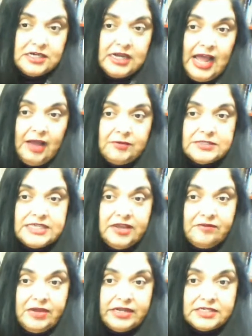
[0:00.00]
I was
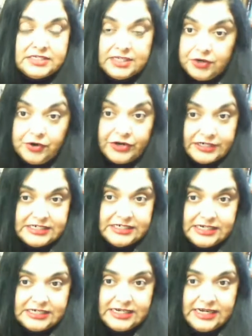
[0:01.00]
given security
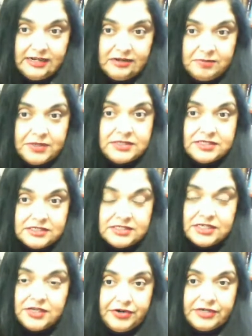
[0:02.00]
detail, personal
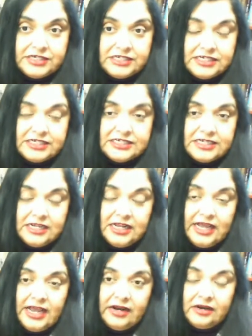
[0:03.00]
security detail,
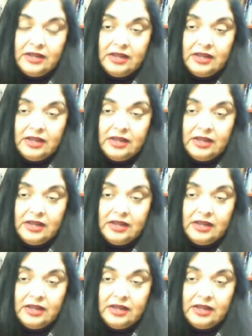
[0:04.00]
and